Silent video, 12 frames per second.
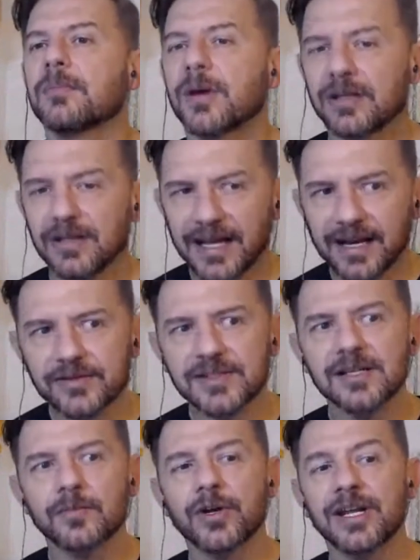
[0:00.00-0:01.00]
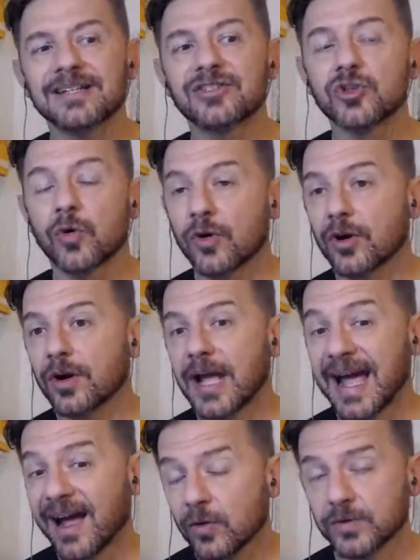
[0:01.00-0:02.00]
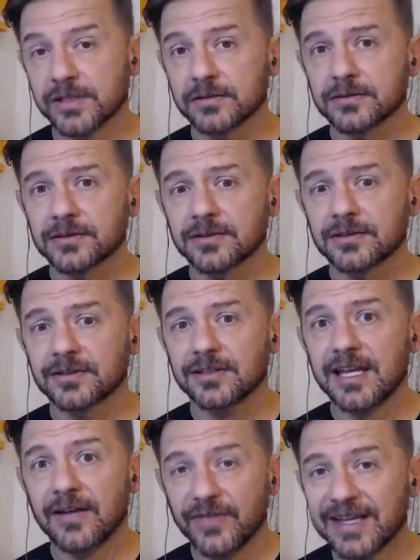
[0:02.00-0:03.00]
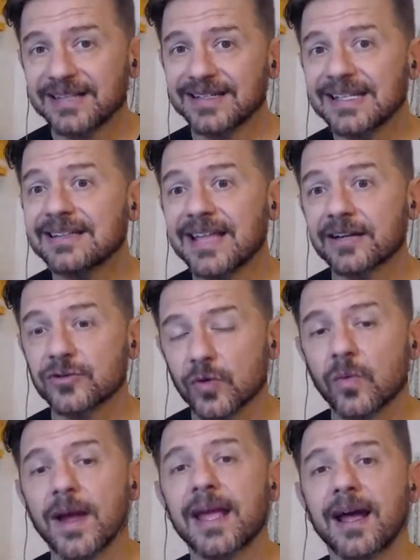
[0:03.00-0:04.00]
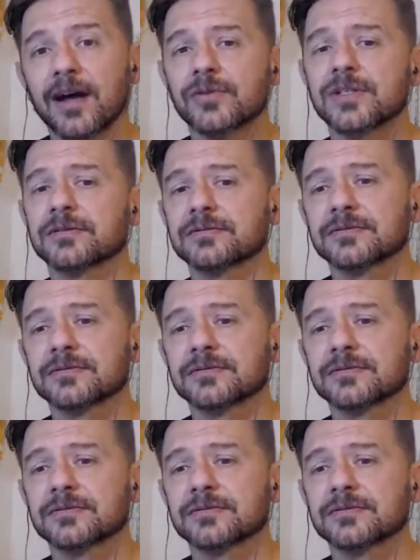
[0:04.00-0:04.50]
but allows someone a door out if they need that doorway out.